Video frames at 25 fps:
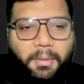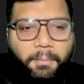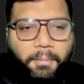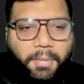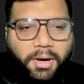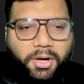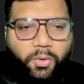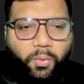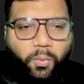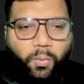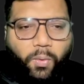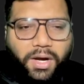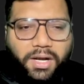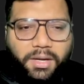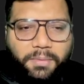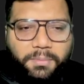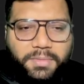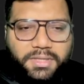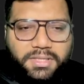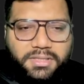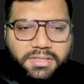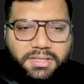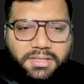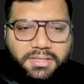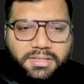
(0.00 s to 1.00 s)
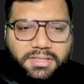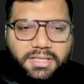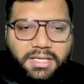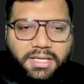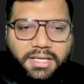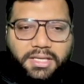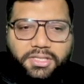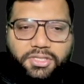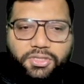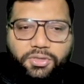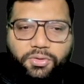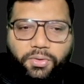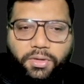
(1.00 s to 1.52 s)
But what Mr. C
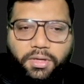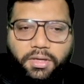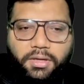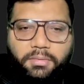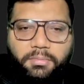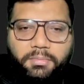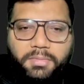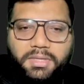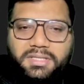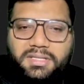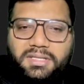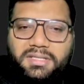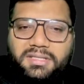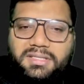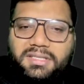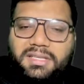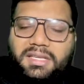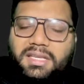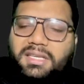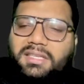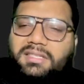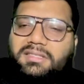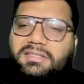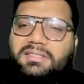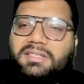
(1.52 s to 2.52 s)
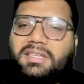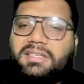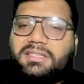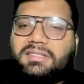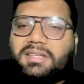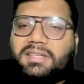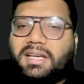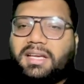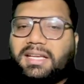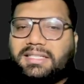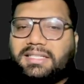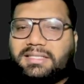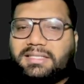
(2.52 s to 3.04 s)
is doing? Mr. C is just
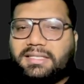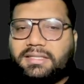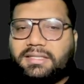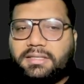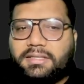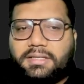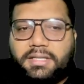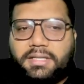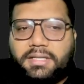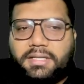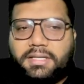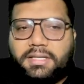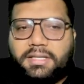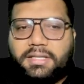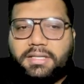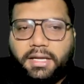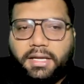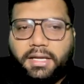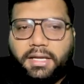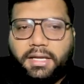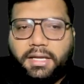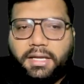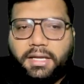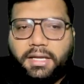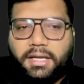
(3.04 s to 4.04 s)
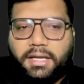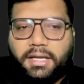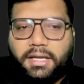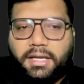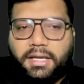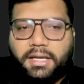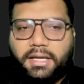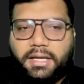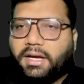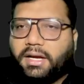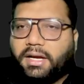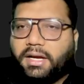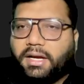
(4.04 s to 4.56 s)
assisting
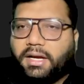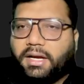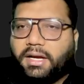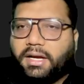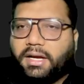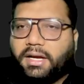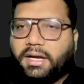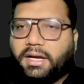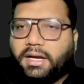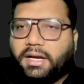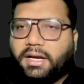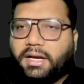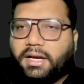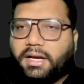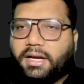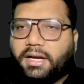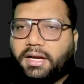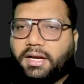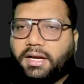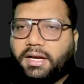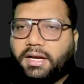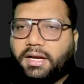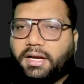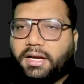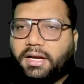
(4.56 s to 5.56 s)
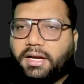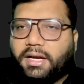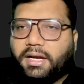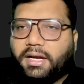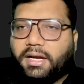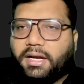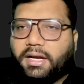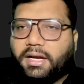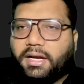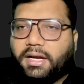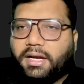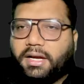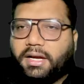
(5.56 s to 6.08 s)
Mr. A so that he can
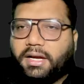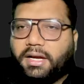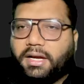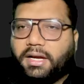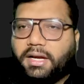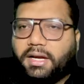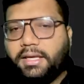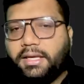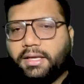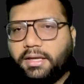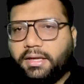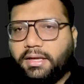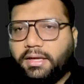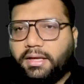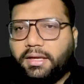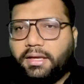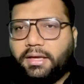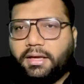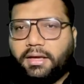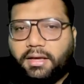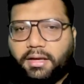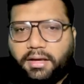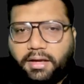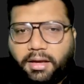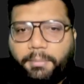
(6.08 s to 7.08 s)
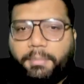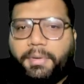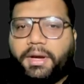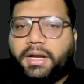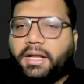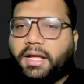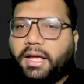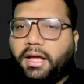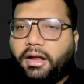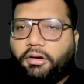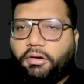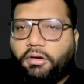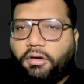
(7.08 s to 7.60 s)
easily
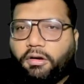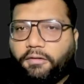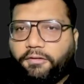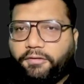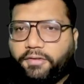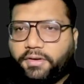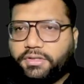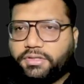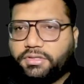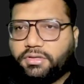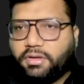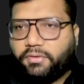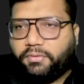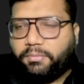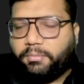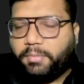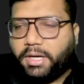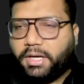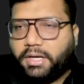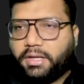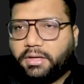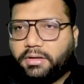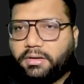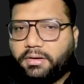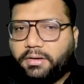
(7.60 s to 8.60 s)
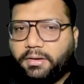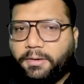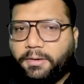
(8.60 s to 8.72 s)
commit an offense of murder.